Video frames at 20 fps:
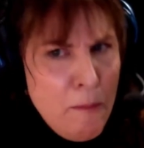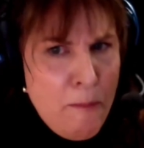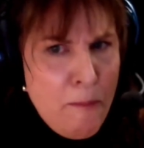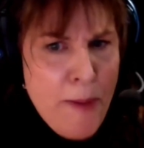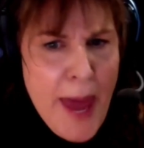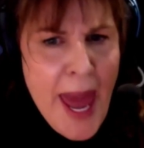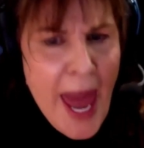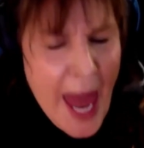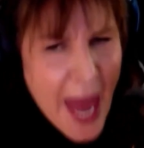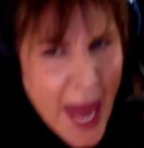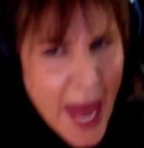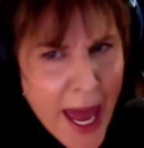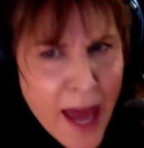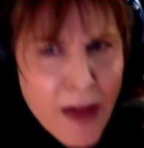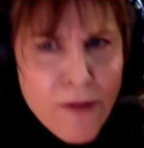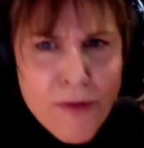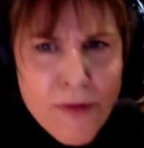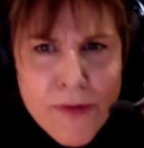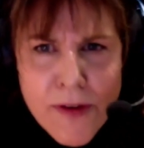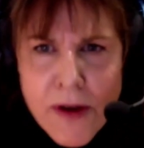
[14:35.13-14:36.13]

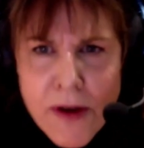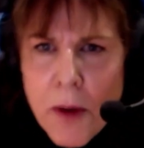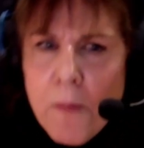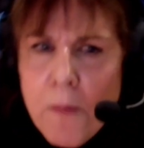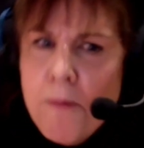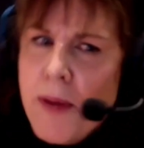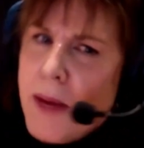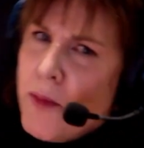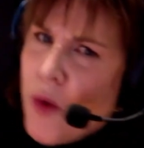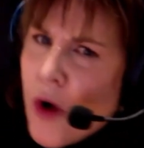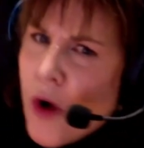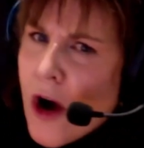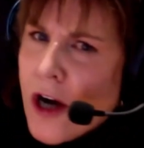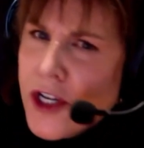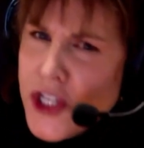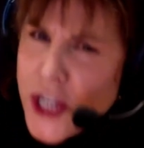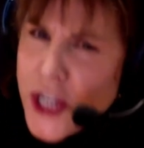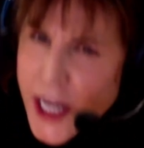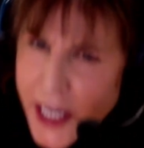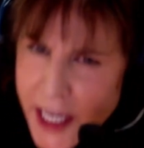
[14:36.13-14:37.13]
behave, be more
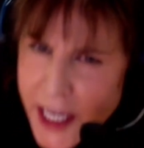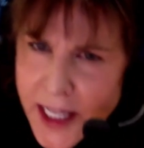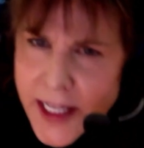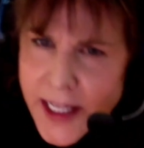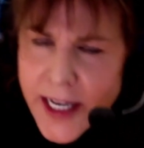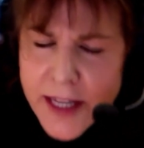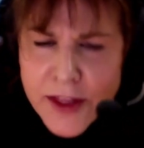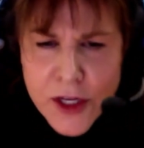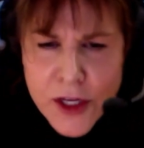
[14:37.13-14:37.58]
articulate.